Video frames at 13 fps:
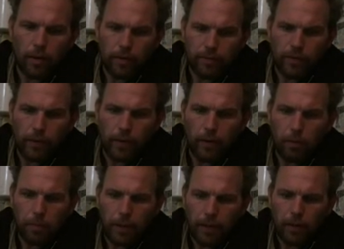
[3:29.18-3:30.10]
finally
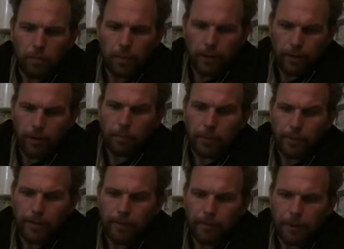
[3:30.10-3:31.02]
got paid, but I kept
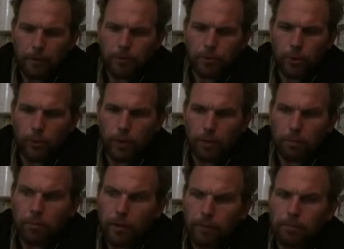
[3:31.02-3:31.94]
on having to show
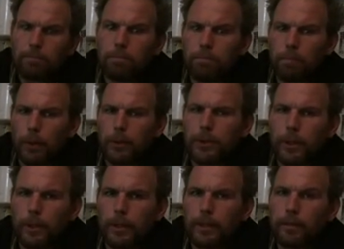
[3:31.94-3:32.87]
up like
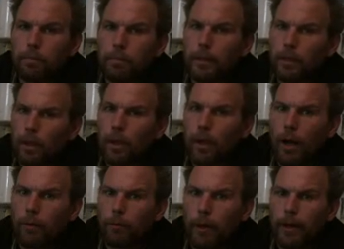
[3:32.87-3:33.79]
personally and be a little
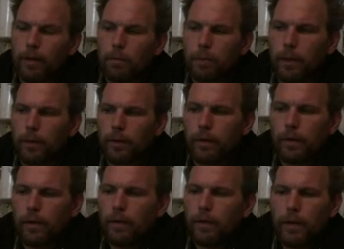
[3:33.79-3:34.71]
irate about it
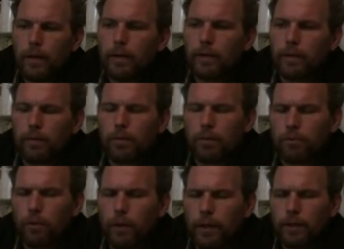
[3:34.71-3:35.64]

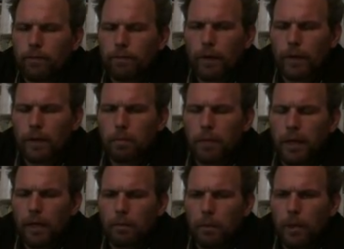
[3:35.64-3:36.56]
before he could finally
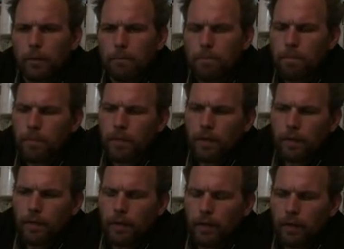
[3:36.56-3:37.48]
pay me.
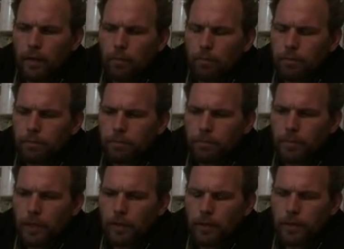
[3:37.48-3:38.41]
And then,
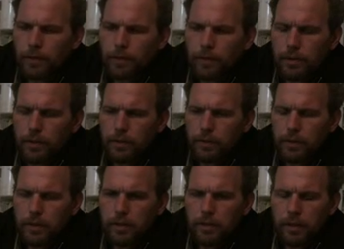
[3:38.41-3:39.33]
because he
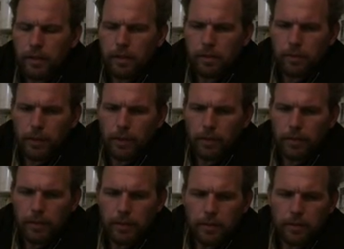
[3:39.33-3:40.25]
was continuing
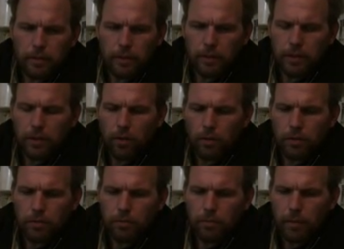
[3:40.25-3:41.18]
on these assault